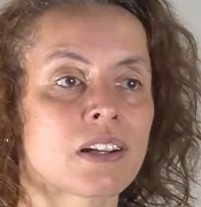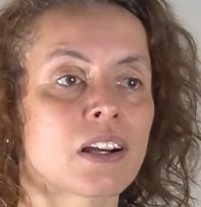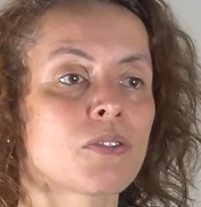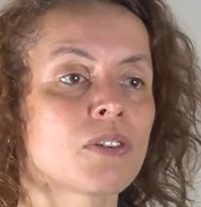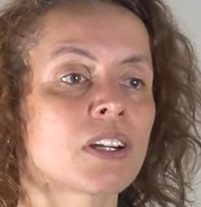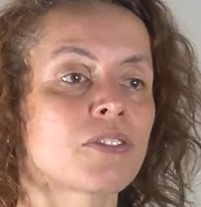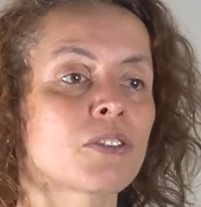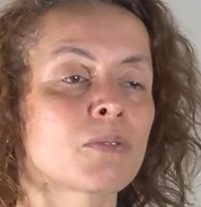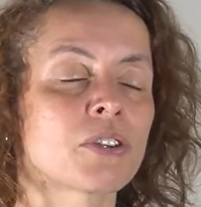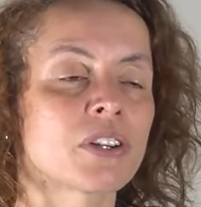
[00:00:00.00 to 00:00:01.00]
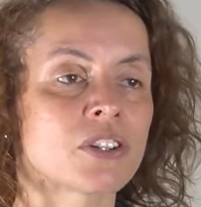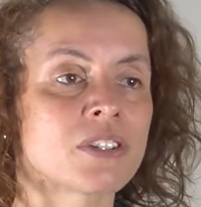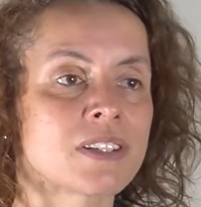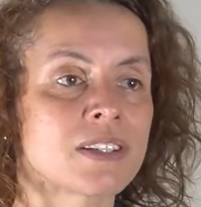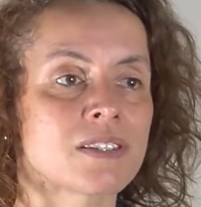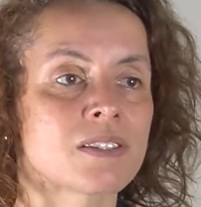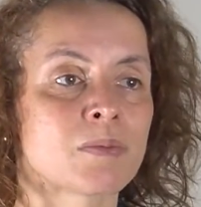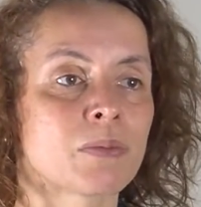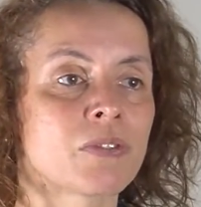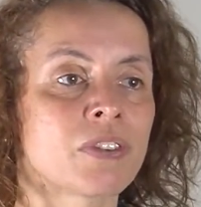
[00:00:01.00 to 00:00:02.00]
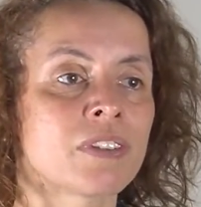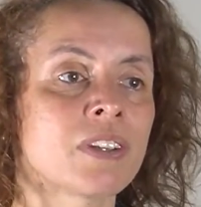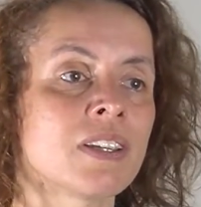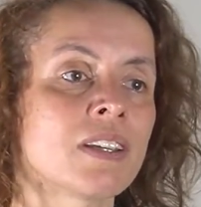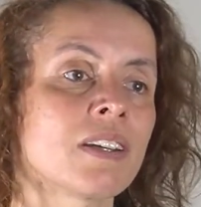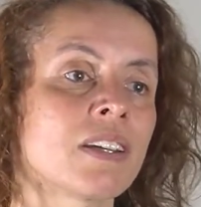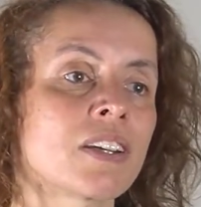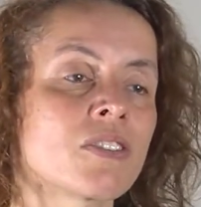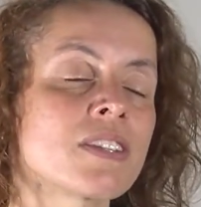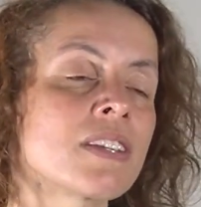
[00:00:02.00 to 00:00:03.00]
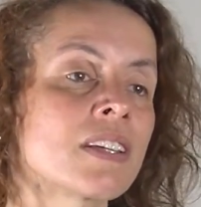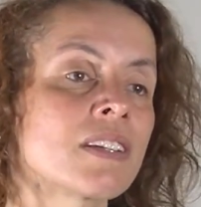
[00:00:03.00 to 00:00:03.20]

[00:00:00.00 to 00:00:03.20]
our livestock production systems. We see an increasing